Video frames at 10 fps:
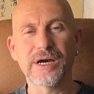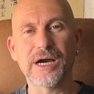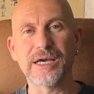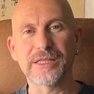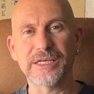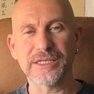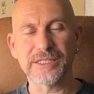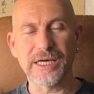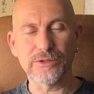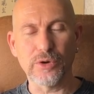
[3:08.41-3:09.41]
I think
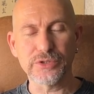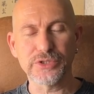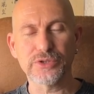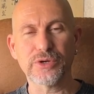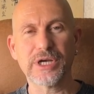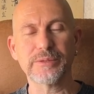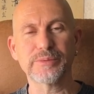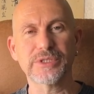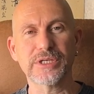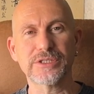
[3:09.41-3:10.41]
that also
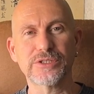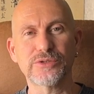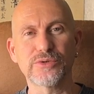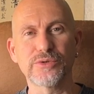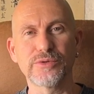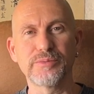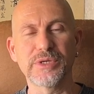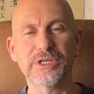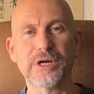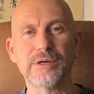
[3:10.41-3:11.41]
helps us to
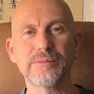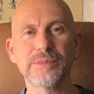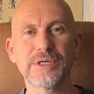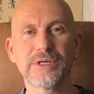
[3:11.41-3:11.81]
become